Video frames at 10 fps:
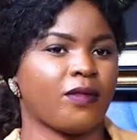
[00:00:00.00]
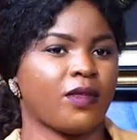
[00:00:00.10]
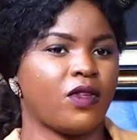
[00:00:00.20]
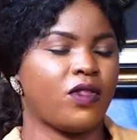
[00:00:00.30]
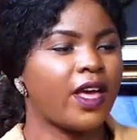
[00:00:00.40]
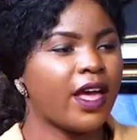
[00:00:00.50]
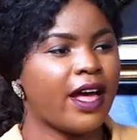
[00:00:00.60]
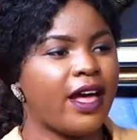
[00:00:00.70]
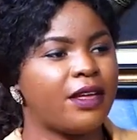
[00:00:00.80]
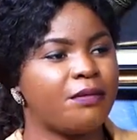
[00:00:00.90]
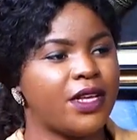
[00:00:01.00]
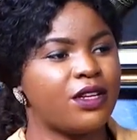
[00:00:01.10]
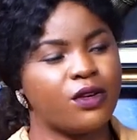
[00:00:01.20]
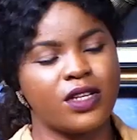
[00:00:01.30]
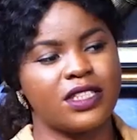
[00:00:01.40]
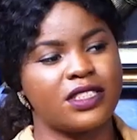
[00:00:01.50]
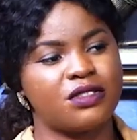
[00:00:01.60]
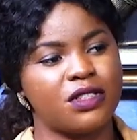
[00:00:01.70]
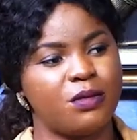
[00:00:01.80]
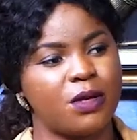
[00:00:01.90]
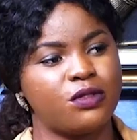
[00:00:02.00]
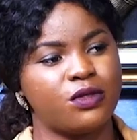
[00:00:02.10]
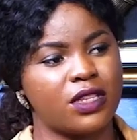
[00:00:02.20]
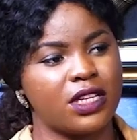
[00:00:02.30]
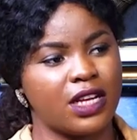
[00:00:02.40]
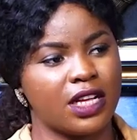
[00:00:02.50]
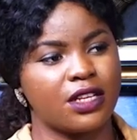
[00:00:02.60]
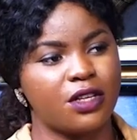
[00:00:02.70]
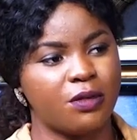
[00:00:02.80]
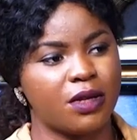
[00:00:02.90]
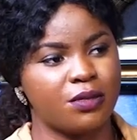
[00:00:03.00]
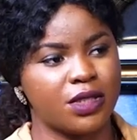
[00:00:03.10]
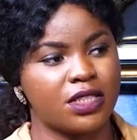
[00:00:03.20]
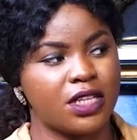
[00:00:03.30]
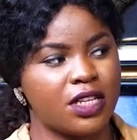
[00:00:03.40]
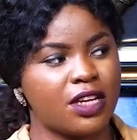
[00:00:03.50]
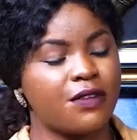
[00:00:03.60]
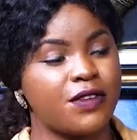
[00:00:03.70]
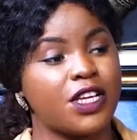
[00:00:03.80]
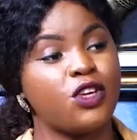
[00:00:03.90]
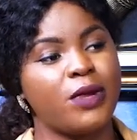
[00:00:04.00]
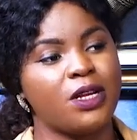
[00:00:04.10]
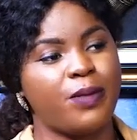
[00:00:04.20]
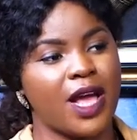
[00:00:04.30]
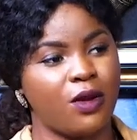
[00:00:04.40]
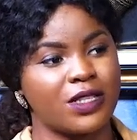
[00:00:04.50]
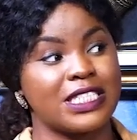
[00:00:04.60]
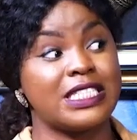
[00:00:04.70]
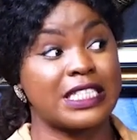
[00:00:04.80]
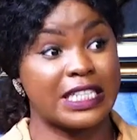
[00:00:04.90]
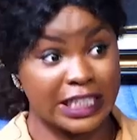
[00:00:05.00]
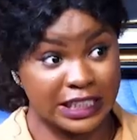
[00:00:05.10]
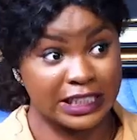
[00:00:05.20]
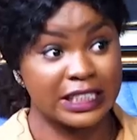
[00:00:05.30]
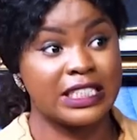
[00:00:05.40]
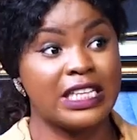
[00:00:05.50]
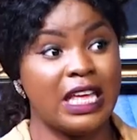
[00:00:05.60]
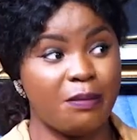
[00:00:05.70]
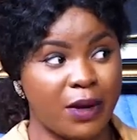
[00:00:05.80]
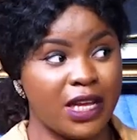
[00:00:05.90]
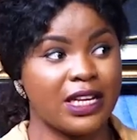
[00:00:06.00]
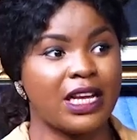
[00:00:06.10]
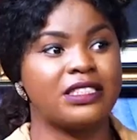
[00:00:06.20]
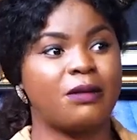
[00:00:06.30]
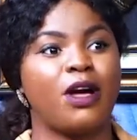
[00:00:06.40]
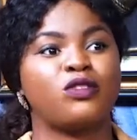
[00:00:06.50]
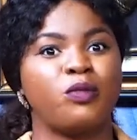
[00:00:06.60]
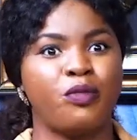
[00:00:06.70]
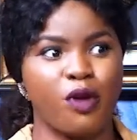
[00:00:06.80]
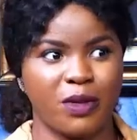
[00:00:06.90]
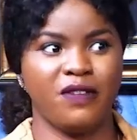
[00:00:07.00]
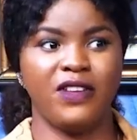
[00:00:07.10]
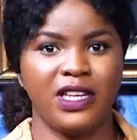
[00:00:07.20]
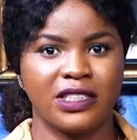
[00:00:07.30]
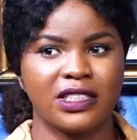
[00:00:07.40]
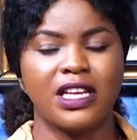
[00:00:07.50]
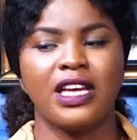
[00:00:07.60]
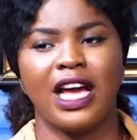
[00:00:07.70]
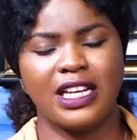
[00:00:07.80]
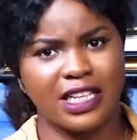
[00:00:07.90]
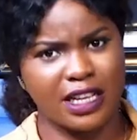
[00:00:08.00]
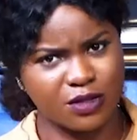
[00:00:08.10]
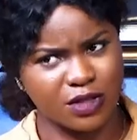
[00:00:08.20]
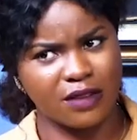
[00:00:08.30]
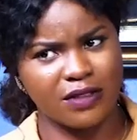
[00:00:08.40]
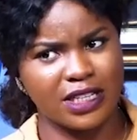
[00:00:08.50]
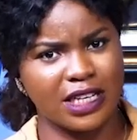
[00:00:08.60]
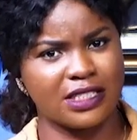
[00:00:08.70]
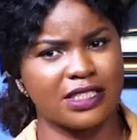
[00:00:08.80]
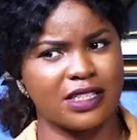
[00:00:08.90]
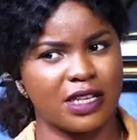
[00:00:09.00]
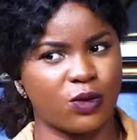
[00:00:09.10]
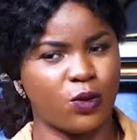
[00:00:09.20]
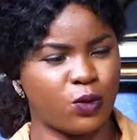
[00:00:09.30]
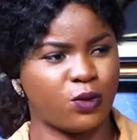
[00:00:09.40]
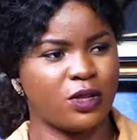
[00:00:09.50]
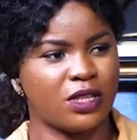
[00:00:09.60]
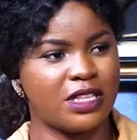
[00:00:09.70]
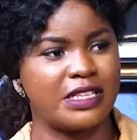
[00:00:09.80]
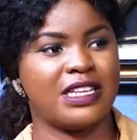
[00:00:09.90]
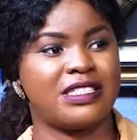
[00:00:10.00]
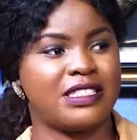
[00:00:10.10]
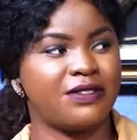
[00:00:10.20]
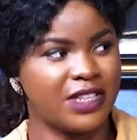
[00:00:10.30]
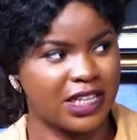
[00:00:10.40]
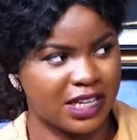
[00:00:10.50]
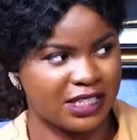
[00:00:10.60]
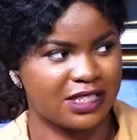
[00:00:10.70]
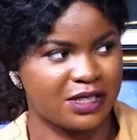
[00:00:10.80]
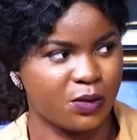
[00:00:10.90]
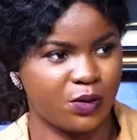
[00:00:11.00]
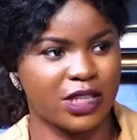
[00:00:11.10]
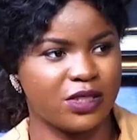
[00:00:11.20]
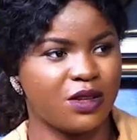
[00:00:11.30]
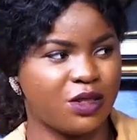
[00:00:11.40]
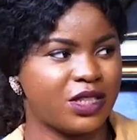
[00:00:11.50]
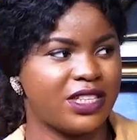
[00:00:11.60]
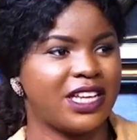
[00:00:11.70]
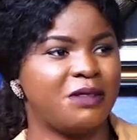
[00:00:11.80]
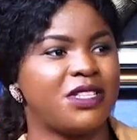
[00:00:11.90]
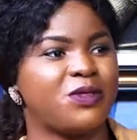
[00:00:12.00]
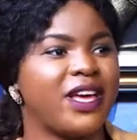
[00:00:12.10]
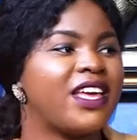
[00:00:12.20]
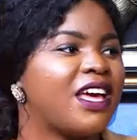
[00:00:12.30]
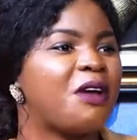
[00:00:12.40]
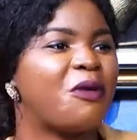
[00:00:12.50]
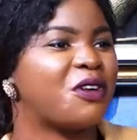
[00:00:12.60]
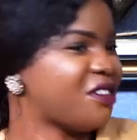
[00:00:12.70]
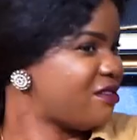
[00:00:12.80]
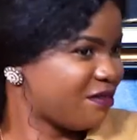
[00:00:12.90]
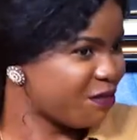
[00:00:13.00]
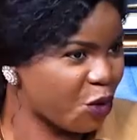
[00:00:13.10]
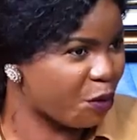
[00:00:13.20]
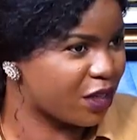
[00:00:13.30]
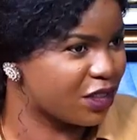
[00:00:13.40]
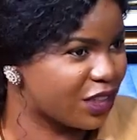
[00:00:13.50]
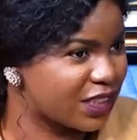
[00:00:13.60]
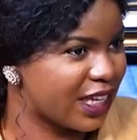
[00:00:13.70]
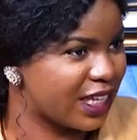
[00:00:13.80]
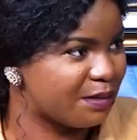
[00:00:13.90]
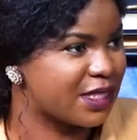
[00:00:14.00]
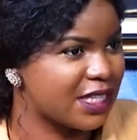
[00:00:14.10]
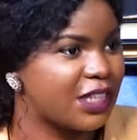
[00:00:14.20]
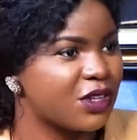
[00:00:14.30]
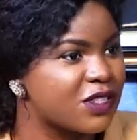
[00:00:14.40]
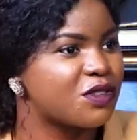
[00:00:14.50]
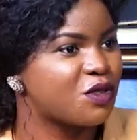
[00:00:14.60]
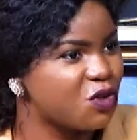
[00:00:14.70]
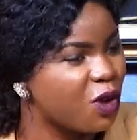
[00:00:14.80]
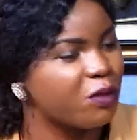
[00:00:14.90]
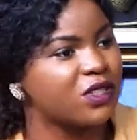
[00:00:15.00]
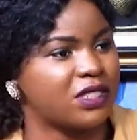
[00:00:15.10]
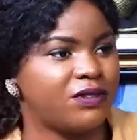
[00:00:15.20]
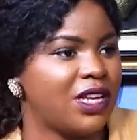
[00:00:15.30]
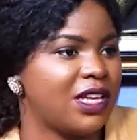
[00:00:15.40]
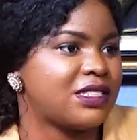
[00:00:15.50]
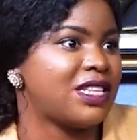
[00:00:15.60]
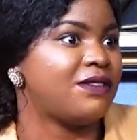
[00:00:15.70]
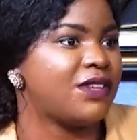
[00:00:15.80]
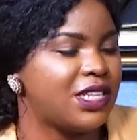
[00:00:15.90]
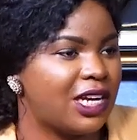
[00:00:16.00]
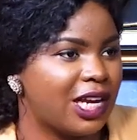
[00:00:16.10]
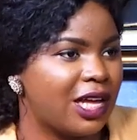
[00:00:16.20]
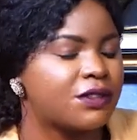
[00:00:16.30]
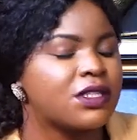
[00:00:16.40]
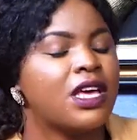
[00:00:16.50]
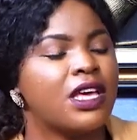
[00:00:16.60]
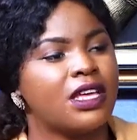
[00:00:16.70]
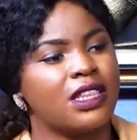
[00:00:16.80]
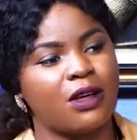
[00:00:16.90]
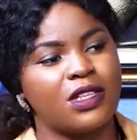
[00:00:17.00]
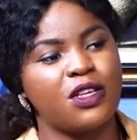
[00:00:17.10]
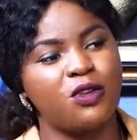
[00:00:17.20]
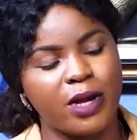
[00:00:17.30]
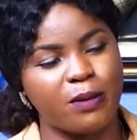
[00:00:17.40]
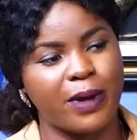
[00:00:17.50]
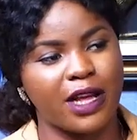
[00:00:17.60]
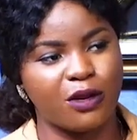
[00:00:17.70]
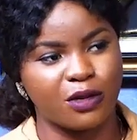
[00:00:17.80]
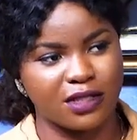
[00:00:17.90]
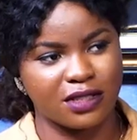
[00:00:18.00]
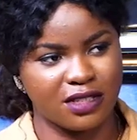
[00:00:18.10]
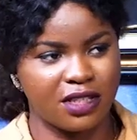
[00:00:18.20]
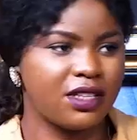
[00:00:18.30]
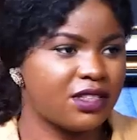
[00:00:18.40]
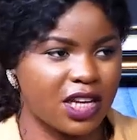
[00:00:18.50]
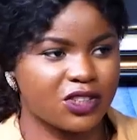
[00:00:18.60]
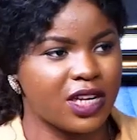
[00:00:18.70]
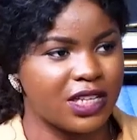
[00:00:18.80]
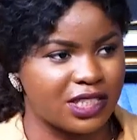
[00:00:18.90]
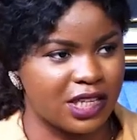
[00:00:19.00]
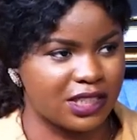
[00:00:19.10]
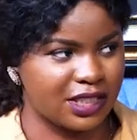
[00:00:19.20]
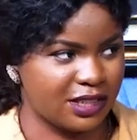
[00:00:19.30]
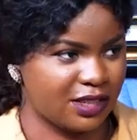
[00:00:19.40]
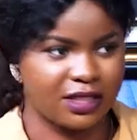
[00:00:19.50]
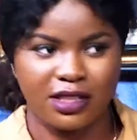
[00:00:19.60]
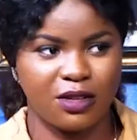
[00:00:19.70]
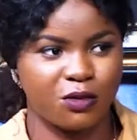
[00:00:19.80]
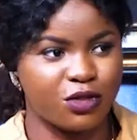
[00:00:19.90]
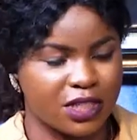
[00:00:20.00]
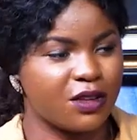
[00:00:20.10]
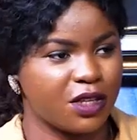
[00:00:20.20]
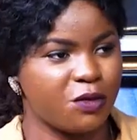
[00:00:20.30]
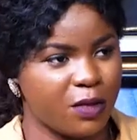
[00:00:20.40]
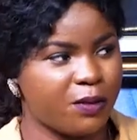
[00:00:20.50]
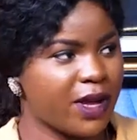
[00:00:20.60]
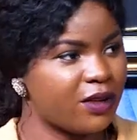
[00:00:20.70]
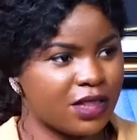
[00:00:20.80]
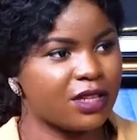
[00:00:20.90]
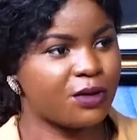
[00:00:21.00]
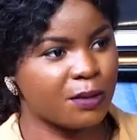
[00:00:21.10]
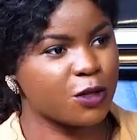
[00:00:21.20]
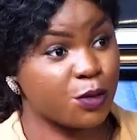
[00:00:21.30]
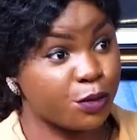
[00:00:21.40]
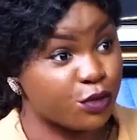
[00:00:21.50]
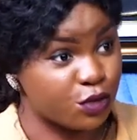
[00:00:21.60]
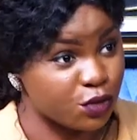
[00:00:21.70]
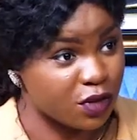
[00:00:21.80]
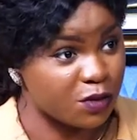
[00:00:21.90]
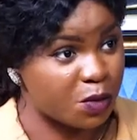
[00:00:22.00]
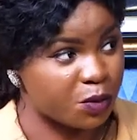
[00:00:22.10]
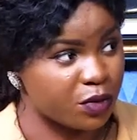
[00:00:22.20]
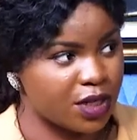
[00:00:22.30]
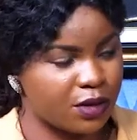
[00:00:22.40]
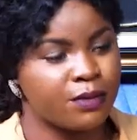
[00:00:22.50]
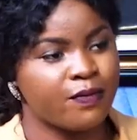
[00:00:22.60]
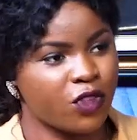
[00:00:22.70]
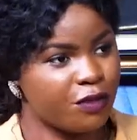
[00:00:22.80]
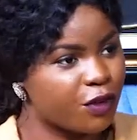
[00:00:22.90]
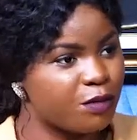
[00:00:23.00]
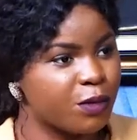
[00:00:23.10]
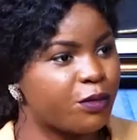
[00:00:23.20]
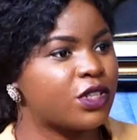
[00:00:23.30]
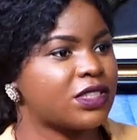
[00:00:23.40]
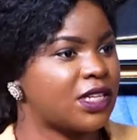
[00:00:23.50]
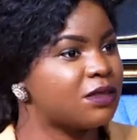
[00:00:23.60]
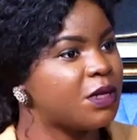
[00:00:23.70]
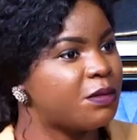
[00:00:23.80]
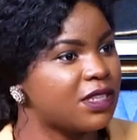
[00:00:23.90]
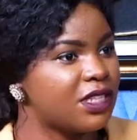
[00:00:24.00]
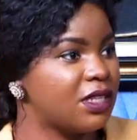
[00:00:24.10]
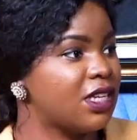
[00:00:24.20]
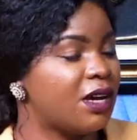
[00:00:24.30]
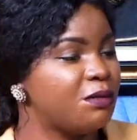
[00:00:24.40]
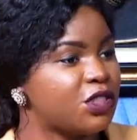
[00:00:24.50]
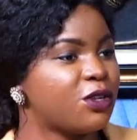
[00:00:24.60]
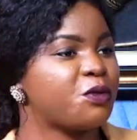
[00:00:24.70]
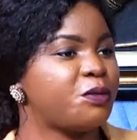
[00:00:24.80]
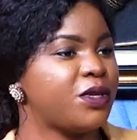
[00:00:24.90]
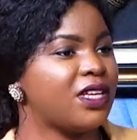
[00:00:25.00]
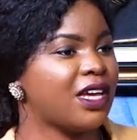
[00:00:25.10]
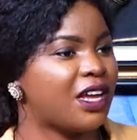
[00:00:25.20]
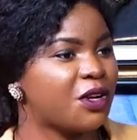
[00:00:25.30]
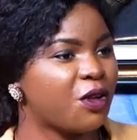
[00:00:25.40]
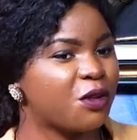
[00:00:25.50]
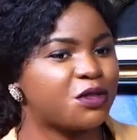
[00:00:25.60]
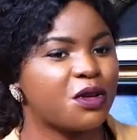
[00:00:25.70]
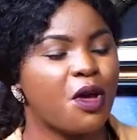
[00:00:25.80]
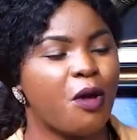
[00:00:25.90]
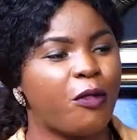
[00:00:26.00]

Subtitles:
The AI may not necessarily be able to think like a human being. Now, if a human pilot is in a plane and is about to bomb a village, and he gets to that village and says that, oh, these are civilians. We actually thought the enemies were here, but no, but not the enemies. Mm-hmm. They're just normal civilians living their lives. Now, the human pilot, the natural intelligence, will tell the human pilot that, no, I'm not supposed to shoot these people down, inform the boss, and maybe the mission will be annulled.